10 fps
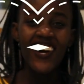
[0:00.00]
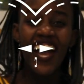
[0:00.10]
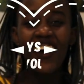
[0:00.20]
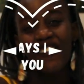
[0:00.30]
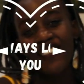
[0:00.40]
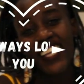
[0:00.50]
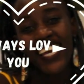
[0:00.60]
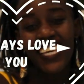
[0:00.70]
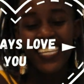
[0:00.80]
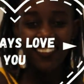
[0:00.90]
I hope you
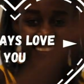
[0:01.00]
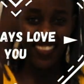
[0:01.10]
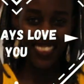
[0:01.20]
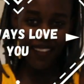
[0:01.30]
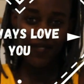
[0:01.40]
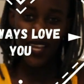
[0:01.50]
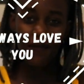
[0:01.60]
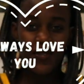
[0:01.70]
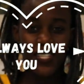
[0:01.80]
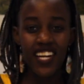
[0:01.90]
like it. Give it a thumbs
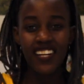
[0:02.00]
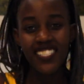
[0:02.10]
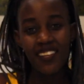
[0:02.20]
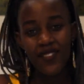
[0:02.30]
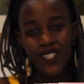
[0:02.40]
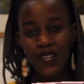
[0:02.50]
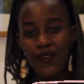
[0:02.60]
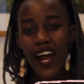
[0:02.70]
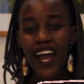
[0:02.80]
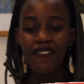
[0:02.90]
up, share,
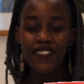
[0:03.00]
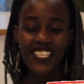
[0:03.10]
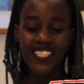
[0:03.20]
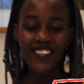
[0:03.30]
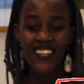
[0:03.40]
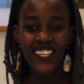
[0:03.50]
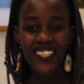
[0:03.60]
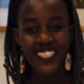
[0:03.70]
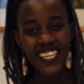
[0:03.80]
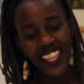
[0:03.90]
subscribe. Let's go
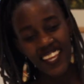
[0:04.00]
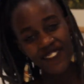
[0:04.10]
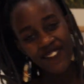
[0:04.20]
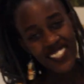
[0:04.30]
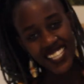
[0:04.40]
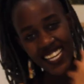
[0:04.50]
live together.